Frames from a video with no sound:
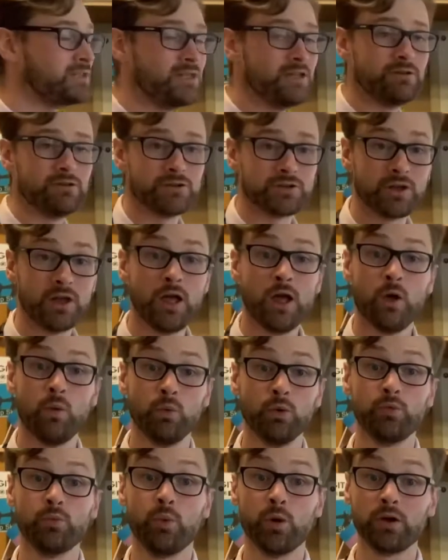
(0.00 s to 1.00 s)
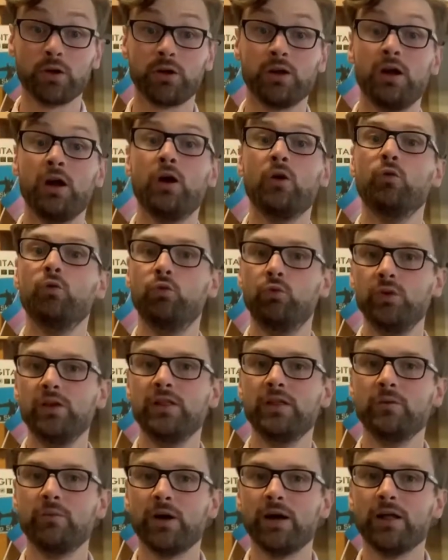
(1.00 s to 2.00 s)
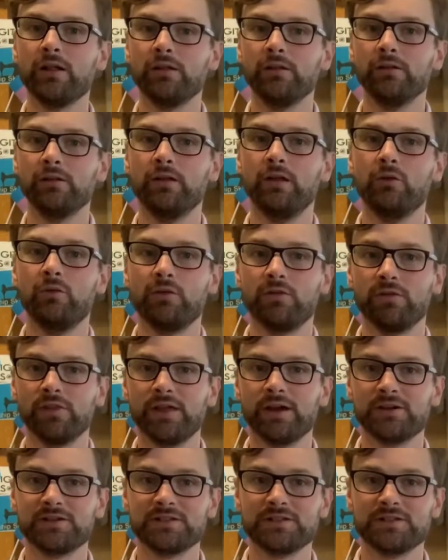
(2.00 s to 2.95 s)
years would work really well with Letter to